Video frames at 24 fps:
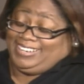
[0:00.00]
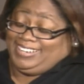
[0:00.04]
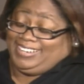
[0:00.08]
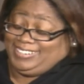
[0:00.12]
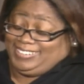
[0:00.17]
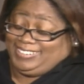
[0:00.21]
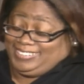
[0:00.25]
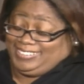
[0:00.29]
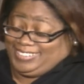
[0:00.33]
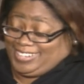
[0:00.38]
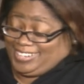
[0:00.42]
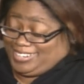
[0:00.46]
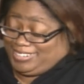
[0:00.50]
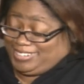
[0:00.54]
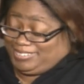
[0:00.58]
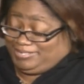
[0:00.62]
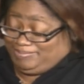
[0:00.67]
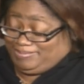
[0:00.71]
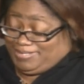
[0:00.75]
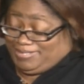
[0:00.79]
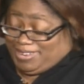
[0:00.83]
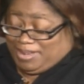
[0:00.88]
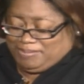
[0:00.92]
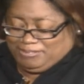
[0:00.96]
I,
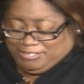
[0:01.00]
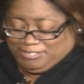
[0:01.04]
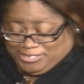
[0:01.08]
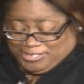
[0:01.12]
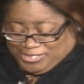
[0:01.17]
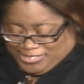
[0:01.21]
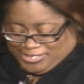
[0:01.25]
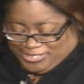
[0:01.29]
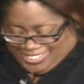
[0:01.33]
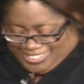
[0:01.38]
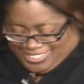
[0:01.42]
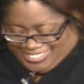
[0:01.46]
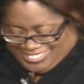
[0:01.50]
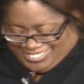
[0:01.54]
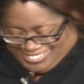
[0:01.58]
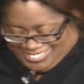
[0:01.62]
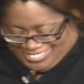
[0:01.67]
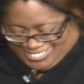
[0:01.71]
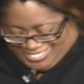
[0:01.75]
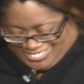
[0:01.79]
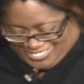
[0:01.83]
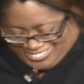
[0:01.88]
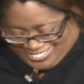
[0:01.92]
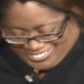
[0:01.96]
I, am full.
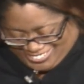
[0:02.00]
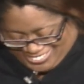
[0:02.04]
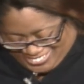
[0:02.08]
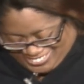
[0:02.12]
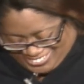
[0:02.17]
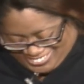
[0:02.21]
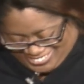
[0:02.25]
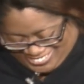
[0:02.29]
Amen.